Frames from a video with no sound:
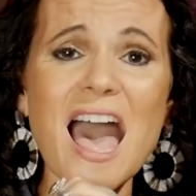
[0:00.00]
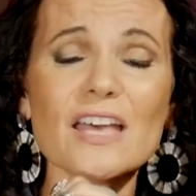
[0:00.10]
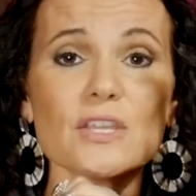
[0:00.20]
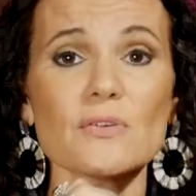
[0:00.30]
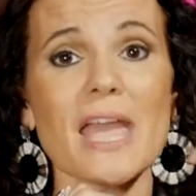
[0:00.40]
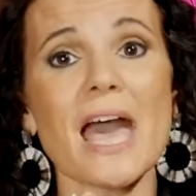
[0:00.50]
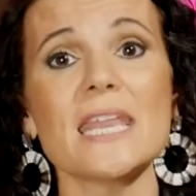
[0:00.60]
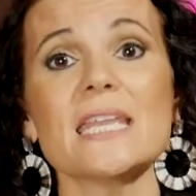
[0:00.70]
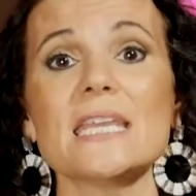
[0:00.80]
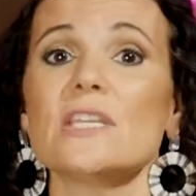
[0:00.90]
you're
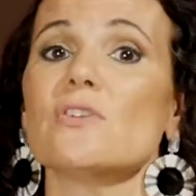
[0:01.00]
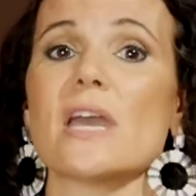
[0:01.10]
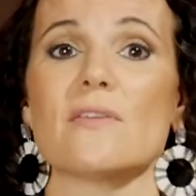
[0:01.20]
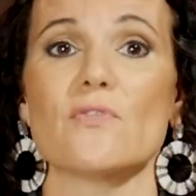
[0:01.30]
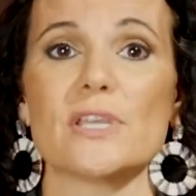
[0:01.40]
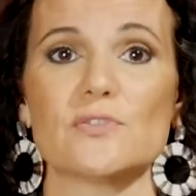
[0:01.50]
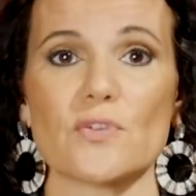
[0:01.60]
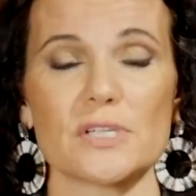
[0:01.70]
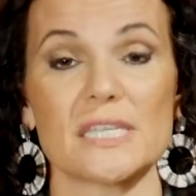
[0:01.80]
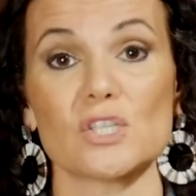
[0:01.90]
adding in your head voice
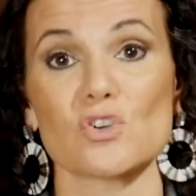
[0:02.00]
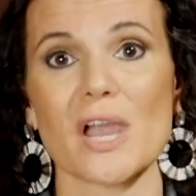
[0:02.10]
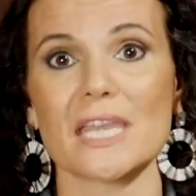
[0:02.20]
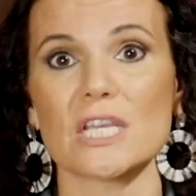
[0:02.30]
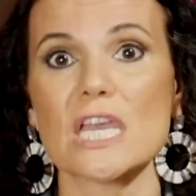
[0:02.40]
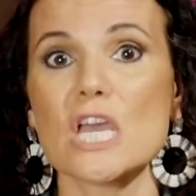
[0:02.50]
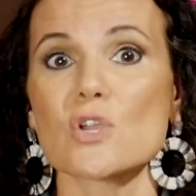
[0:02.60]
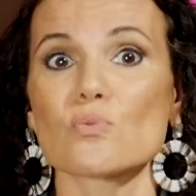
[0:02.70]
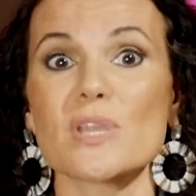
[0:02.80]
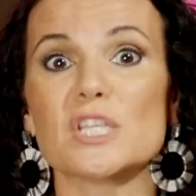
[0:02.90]
versus trying to
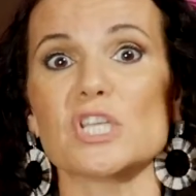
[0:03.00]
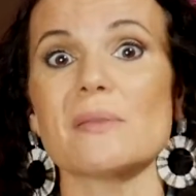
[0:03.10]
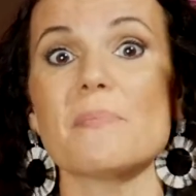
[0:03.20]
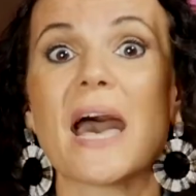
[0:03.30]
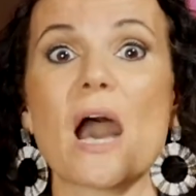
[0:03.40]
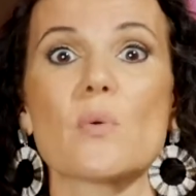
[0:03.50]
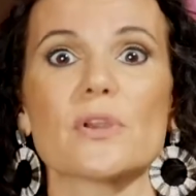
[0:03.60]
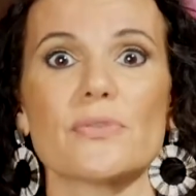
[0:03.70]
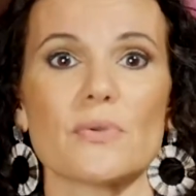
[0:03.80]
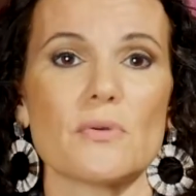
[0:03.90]
reach and power
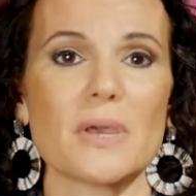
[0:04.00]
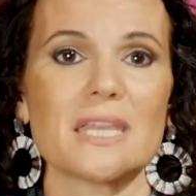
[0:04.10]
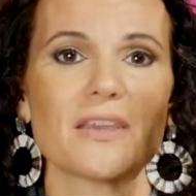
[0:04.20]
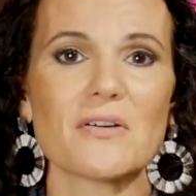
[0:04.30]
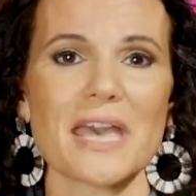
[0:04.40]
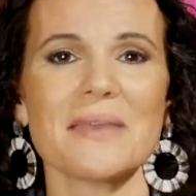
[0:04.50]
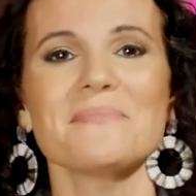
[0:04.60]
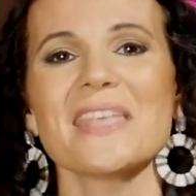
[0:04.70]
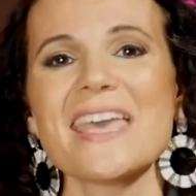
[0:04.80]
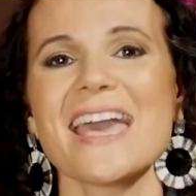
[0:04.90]
through it, okay?
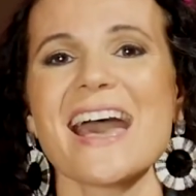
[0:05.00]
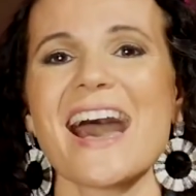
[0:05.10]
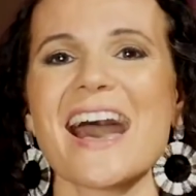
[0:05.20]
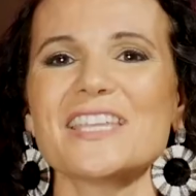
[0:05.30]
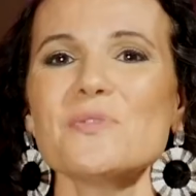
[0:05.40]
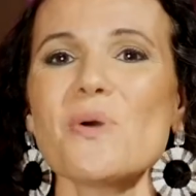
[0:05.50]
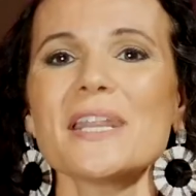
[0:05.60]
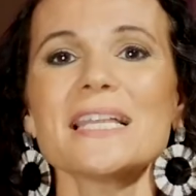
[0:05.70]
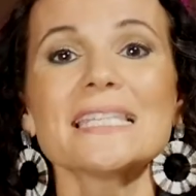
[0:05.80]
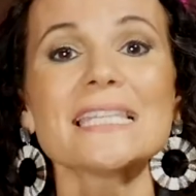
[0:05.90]
You want
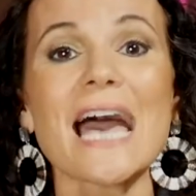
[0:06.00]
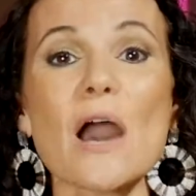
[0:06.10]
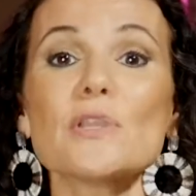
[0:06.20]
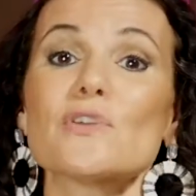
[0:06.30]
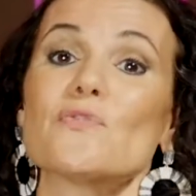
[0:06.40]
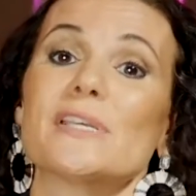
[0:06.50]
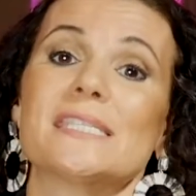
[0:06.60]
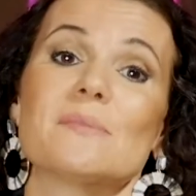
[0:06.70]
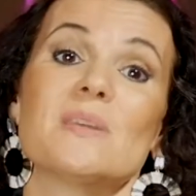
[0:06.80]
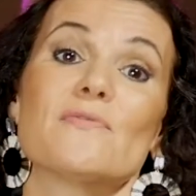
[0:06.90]
to allow your voice
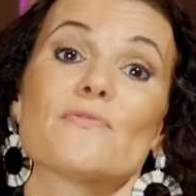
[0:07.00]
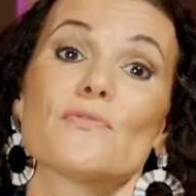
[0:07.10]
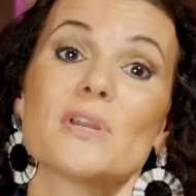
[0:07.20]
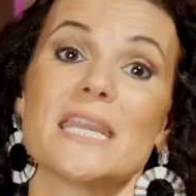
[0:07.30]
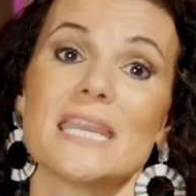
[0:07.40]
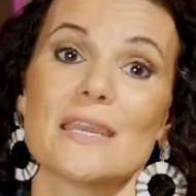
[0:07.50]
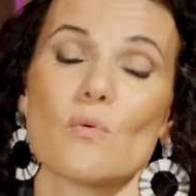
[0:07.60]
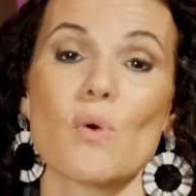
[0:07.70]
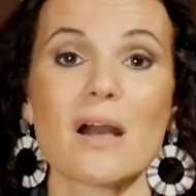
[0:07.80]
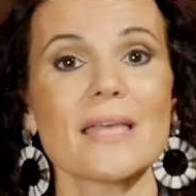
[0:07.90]
to be free
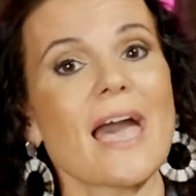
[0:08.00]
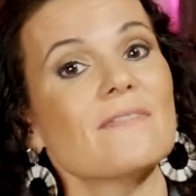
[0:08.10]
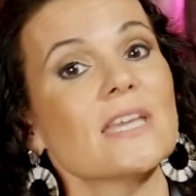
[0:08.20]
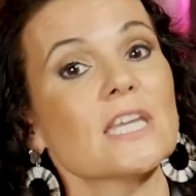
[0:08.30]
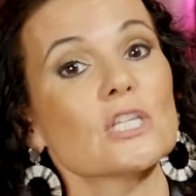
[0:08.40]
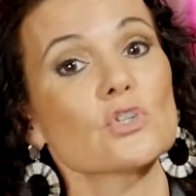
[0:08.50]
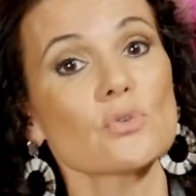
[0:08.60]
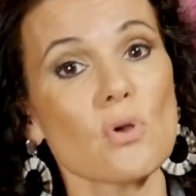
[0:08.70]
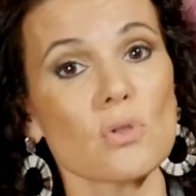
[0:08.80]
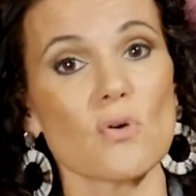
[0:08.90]
while having
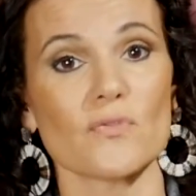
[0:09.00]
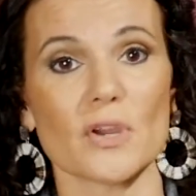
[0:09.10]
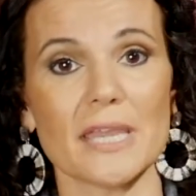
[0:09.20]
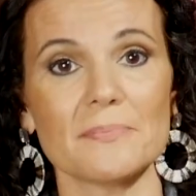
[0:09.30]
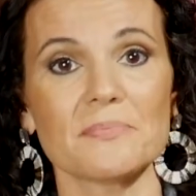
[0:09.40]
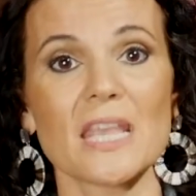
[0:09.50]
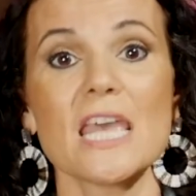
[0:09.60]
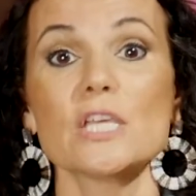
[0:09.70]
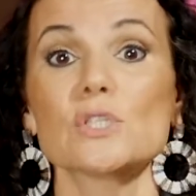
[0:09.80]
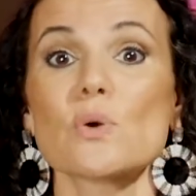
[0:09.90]
control over it.
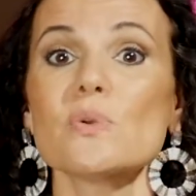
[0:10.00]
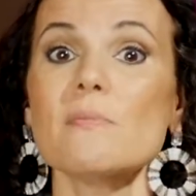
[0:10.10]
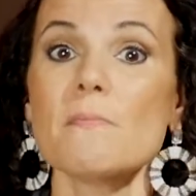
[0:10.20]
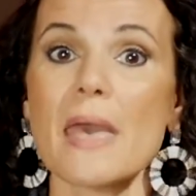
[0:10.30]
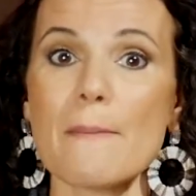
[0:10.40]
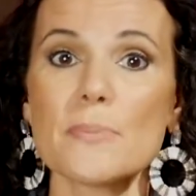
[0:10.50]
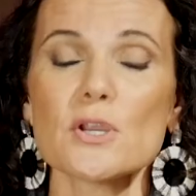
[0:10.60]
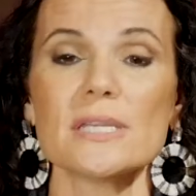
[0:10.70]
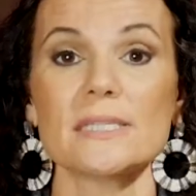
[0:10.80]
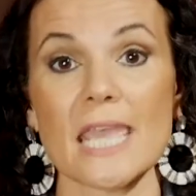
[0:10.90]
So remember
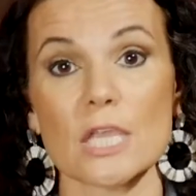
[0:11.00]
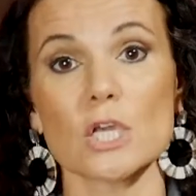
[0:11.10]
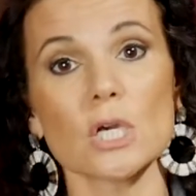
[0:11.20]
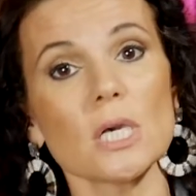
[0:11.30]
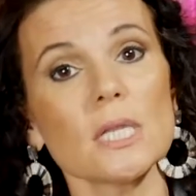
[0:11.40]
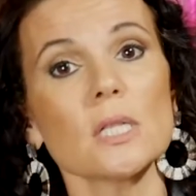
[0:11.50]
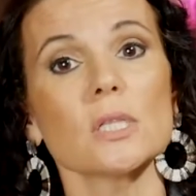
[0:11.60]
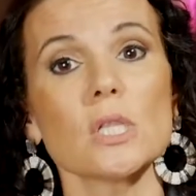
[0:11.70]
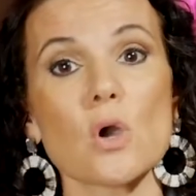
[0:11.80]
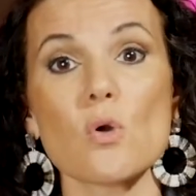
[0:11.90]
to take good
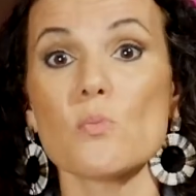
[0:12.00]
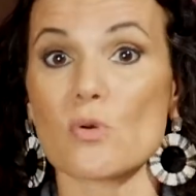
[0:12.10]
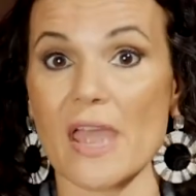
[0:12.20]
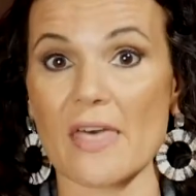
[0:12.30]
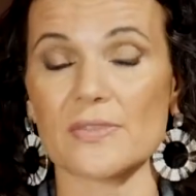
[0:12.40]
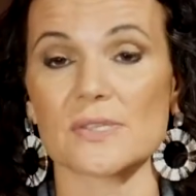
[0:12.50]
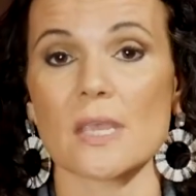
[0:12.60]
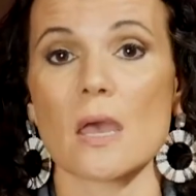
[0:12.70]
low breaths.